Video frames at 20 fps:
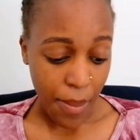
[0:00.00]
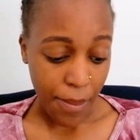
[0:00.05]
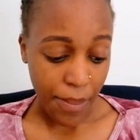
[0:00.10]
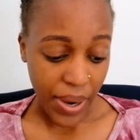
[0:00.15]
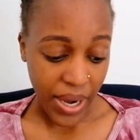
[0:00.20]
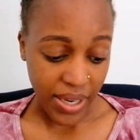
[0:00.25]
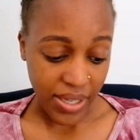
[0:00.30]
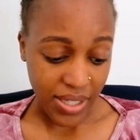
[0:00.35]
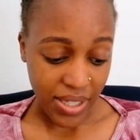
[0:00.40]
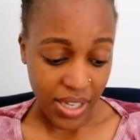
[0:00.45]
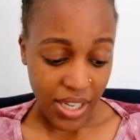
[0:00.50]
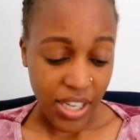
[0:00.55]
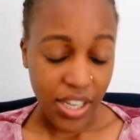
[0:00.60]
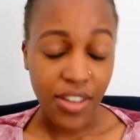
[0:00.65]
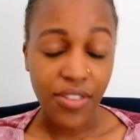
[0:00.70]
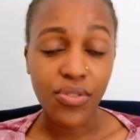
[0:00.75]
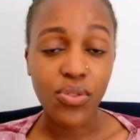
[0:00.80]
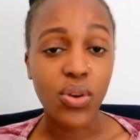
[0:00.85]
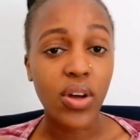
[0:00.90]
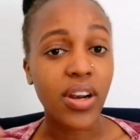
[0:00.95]
But
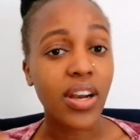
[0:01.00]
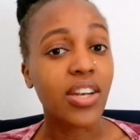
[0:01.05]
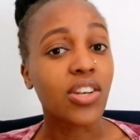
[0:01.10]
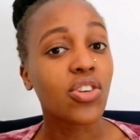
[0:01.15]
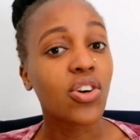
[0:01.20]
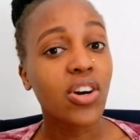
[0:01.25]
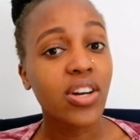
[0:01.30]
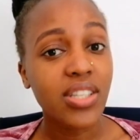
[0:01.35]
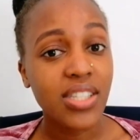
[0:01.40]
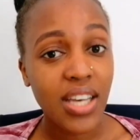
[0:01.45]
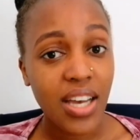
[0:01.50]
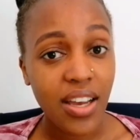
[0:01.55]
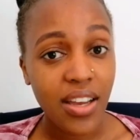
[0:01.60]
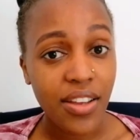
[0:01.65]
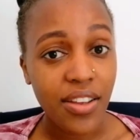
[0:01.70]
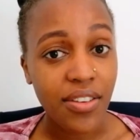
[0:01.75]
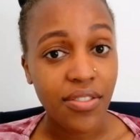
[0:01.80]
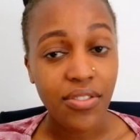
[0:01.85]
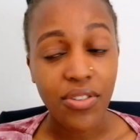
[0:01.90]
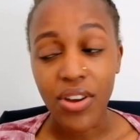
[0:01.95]
if you are a doctor,
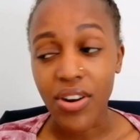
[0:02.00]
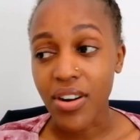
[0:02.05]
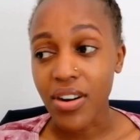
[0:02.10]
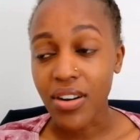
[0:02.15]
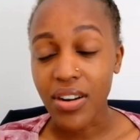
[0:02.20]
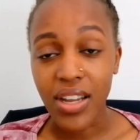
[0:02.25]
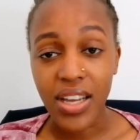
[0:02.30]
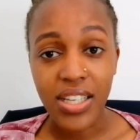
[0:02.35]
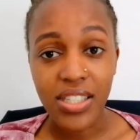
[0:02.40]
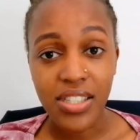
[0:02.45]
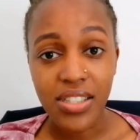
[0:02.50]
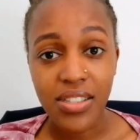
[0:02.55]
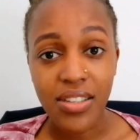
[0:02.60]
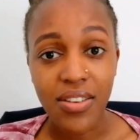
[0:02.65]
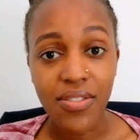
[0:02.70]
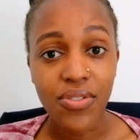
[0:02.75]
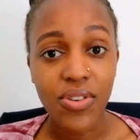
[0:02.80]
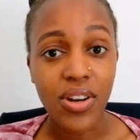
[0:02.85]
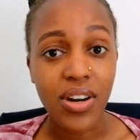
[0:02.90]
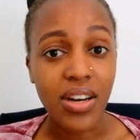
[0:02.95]
if you are a nurse,
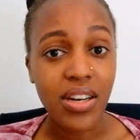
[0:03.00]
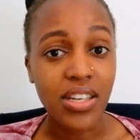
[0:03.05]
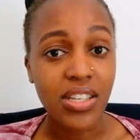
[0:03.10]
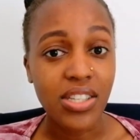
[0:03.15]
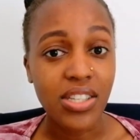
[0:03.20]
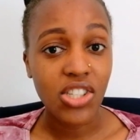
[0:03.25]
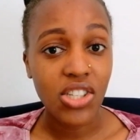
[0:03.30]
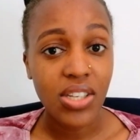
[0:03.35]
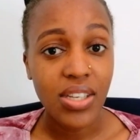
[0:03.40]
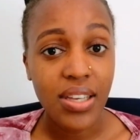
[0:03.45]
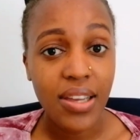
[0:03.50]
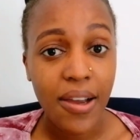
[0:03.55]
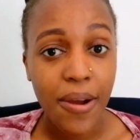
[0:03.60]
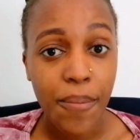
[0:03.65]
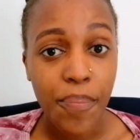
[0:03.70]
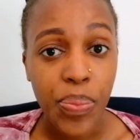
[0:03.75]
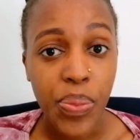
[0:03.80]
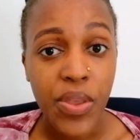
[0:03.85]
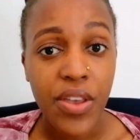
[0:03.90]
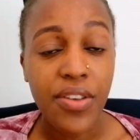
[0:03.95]
if you
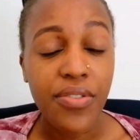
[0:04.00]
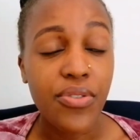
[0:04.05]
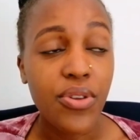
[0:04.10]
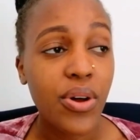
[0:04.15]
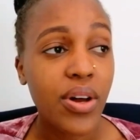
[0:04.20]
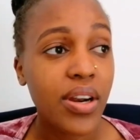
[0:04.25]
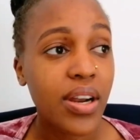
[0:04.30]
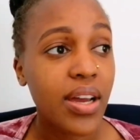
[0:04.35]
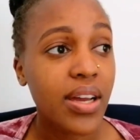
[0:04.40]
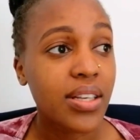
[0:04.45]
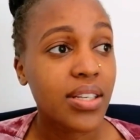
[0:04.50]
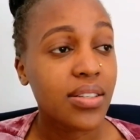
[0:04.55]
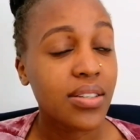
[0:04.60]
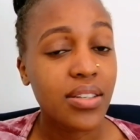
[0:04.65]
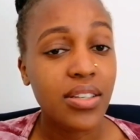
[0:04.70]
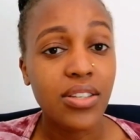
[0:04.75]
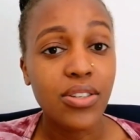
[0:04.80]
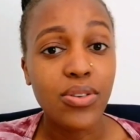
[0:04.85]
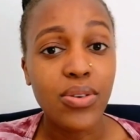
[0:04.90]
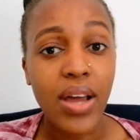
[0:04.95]
engineer, if you are
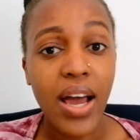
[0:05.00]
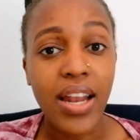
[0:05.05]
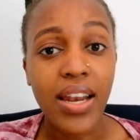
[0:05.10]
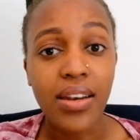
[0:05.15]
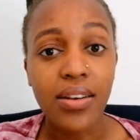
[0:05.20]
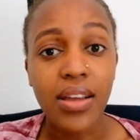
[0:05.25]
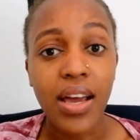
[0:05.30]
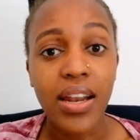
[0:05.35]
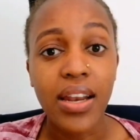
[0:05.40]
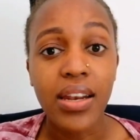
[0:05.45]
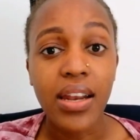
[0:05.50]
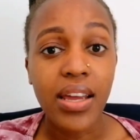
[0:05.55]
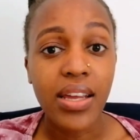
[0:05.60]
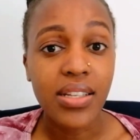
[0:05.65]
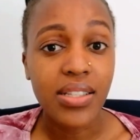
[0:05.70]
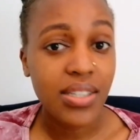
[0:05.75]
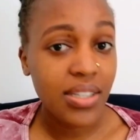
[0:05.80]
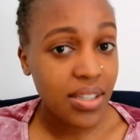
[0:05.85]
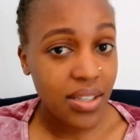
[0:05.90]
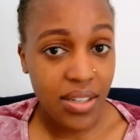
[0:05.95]
an
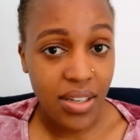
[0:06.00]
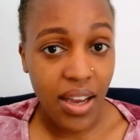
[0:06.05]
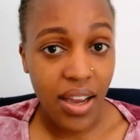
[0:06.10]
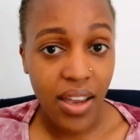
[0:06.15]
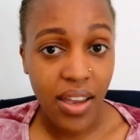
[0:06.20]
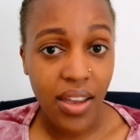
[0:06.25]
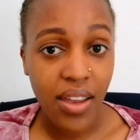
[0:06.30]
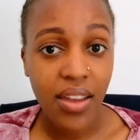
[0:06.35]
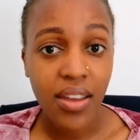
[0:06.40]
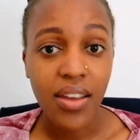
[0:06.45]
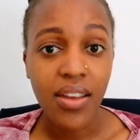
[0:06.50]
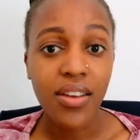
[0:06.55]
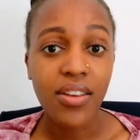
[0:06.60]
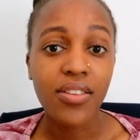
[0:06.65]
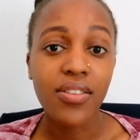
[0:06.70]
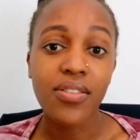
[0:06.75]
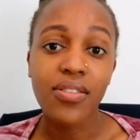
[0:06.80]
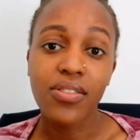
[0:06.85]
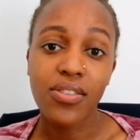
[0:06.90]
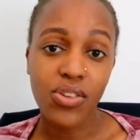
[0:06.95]
IT guy,
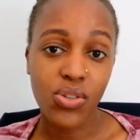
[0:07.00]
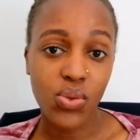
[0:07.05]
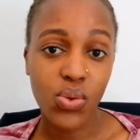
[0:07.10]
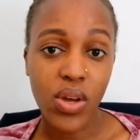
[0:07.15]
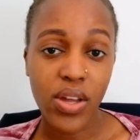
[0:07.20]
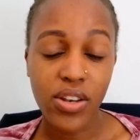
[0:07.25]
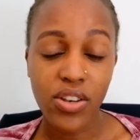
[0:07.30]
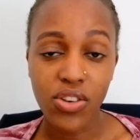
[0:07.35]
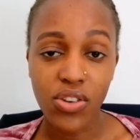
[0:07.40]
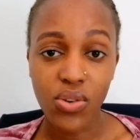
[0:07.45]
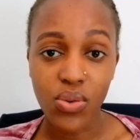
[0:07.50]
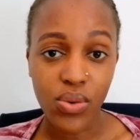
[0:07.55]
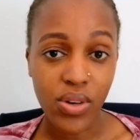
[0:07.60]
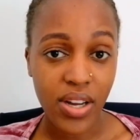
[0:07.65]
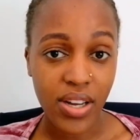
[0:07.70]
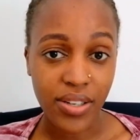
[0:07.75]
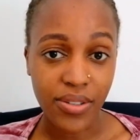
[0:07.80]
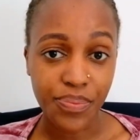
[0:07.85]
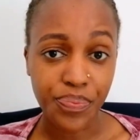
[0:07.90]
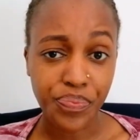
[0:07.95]
this one you
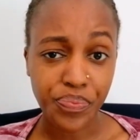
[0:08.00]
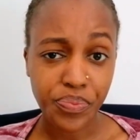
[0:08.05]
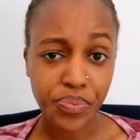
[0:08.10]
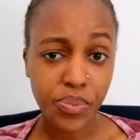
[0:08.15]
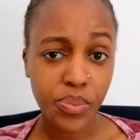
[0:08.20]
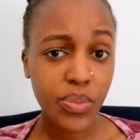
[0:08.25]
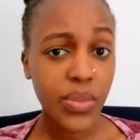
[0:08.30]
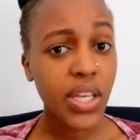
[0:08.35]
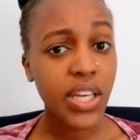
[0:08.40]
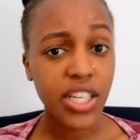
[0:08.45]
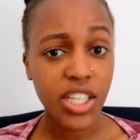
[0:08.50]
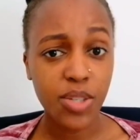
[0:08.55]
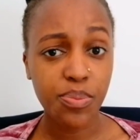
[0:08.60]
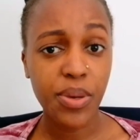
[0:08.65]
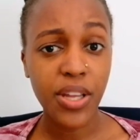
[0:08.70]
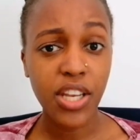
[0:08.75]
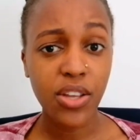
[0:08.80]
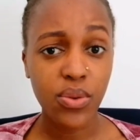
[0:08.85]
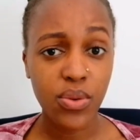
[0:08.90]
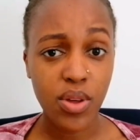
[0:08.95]
can,
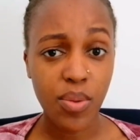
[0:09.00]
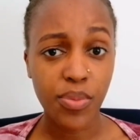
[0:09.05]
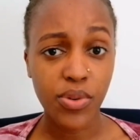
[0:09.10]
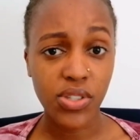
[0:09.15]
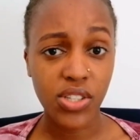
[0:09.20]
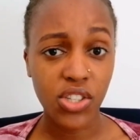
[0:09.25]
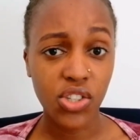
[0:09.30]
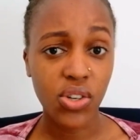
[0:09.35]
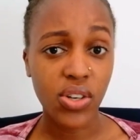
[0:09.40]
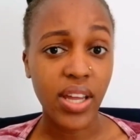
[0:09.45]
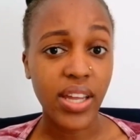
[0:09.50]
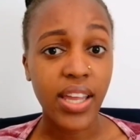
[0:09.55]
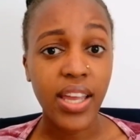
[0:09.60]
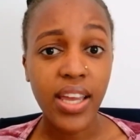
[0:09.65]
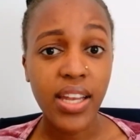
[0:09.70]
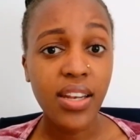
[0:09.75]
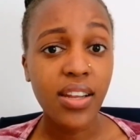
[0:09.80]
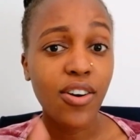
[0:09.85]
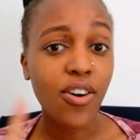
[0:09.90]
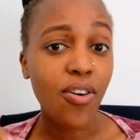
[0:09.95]
depending on the position.
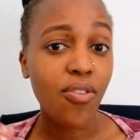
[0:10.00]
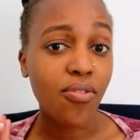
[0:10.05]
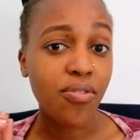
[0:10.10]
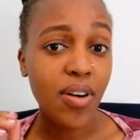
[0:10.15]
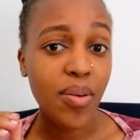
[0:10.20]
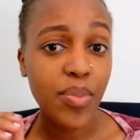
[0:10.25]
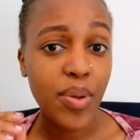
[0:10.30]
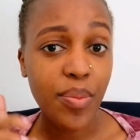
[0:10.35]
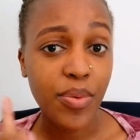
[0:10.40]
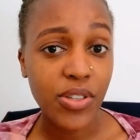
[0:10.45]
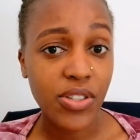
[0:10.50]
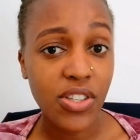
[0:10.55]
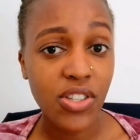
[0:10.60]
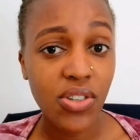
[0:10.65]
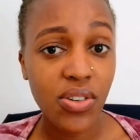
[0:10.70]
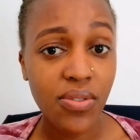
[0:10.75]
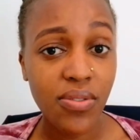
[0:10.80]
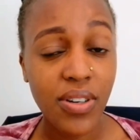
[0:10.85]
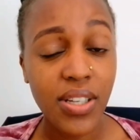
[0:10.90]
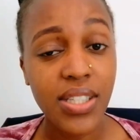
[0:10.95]
Again, confirm your
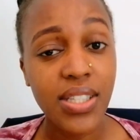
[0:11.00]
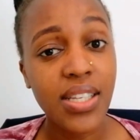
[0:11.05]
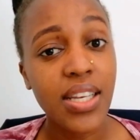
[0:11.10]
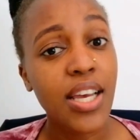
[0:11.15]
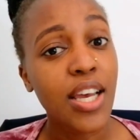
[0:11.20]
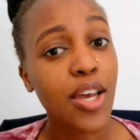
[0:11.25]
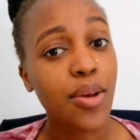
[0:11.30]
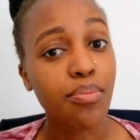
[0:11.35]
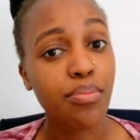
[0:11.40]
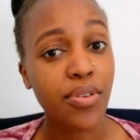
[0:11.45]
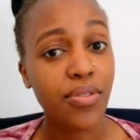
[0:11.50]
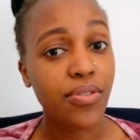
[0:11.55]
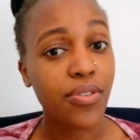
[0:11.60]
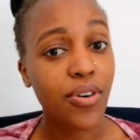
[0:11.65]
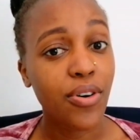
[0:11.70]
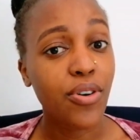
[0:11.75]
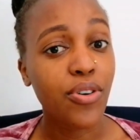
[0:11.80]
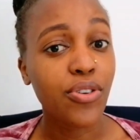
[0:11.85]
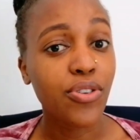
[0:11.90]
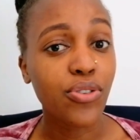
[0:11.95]
position first
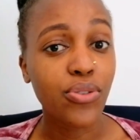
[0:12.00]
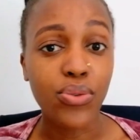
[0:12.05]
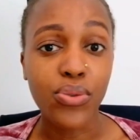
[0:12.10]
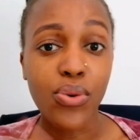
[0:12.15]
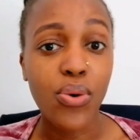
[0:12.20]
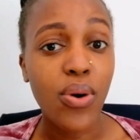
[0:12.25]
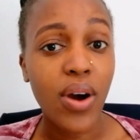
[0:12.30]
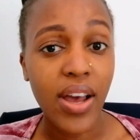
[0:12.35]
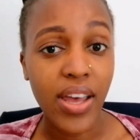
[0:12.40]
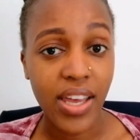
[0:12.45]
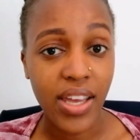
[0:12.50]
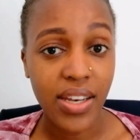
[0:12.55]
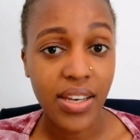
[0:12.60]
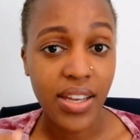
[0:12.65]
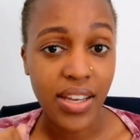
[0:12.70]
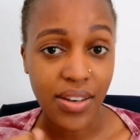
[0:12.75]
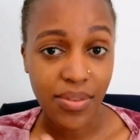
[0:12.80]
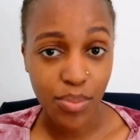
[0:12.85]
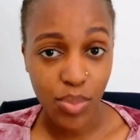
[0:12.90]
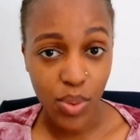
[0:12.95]
before you go
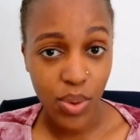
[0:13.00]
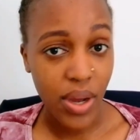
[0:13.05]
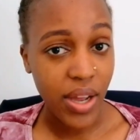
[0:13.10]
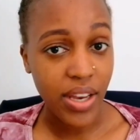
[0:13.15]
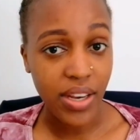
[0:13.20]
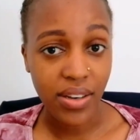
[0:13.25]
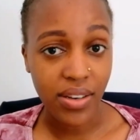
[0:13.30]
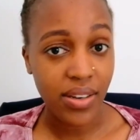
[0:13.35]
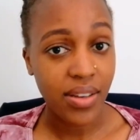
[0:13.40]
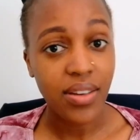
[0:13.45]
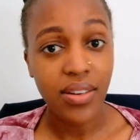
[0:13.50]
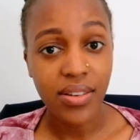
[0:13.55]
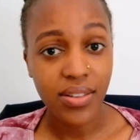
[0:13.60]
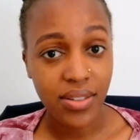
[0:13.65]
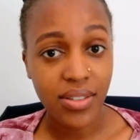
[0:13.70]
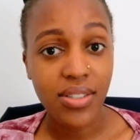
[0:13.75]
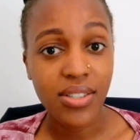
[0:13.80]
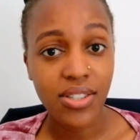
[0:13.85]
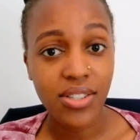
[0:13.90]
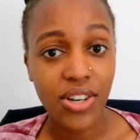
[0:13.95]
ahead and
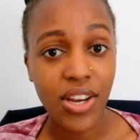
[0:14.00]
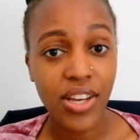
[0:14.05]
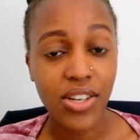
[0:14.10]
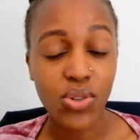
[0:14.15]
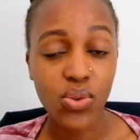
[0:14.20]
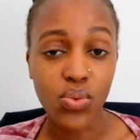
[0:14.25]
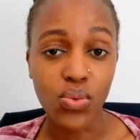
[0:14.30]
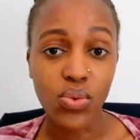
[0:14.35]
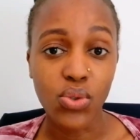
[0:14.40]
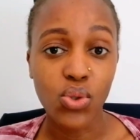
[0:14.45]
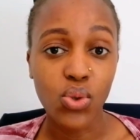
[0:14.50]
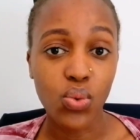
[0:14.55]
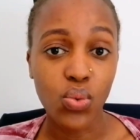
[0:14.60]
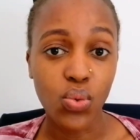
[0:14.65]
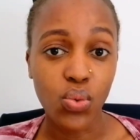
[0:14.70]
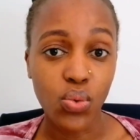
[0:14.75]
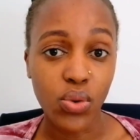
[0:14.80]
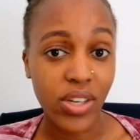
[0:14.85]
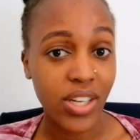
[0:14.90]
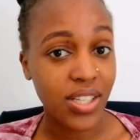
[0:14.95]
try
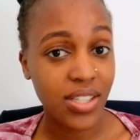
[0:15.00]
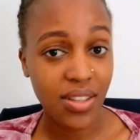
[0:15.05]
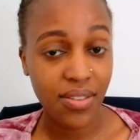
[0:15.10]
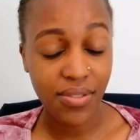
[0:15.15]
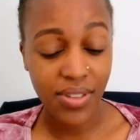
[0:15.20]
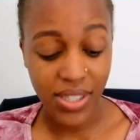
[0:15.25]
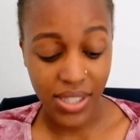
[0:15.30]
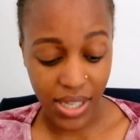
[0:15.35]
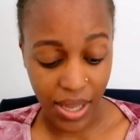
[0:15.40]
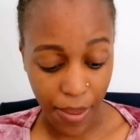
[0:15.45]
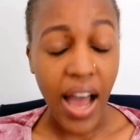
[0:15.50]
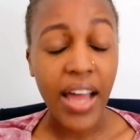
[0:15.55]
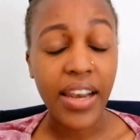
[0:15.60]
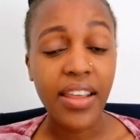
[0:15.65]
to get the visa.